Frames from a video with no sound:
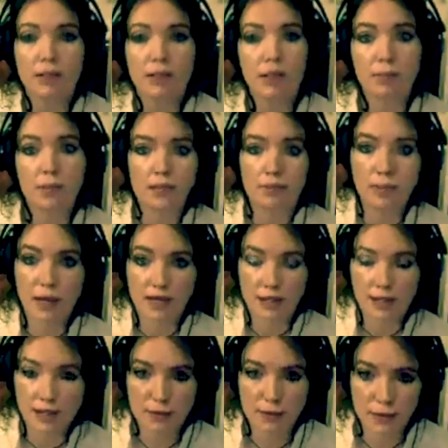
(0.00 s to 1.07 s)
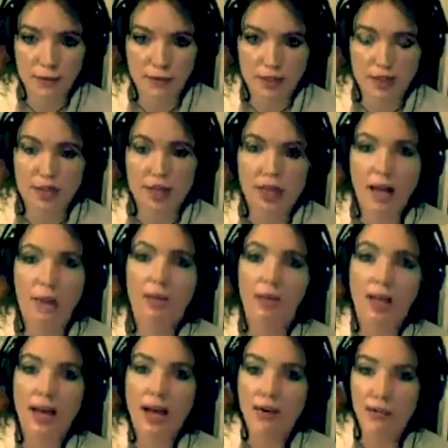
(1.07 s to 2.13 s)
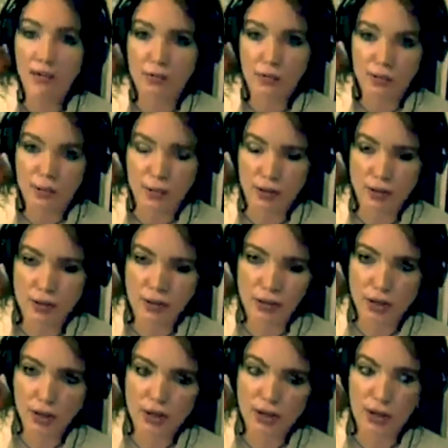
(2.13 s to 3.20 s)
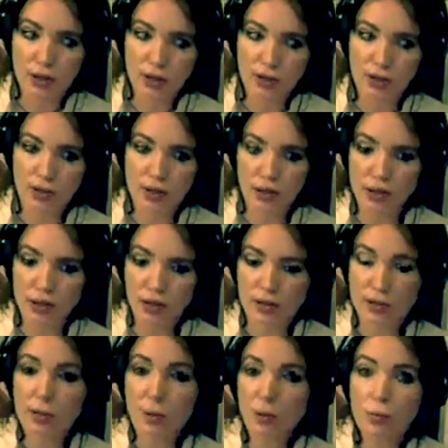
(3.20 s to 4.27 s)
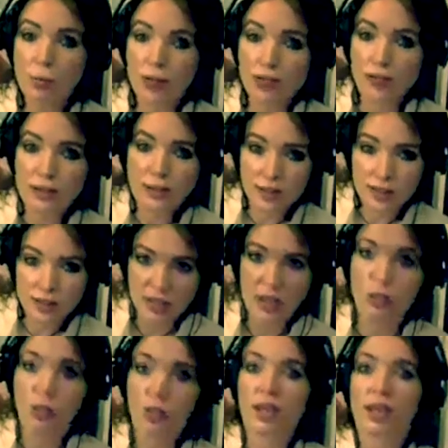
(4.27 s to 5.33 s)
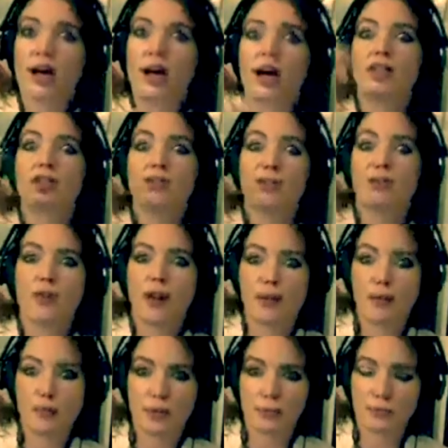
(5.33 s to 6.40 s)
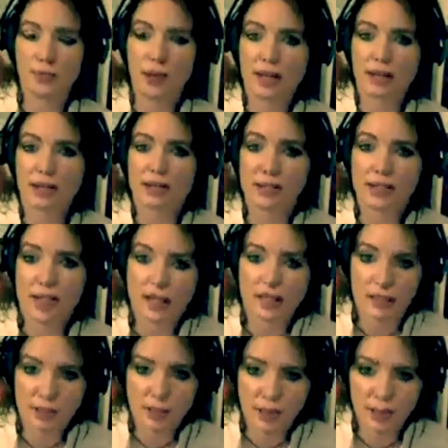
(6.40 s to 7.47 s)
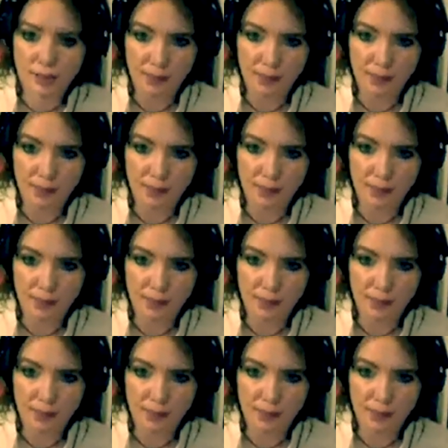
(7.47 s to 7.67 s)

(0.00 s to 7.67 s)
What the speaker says: perspectives, coming out of the small-mindedness into a larger frame of understanding,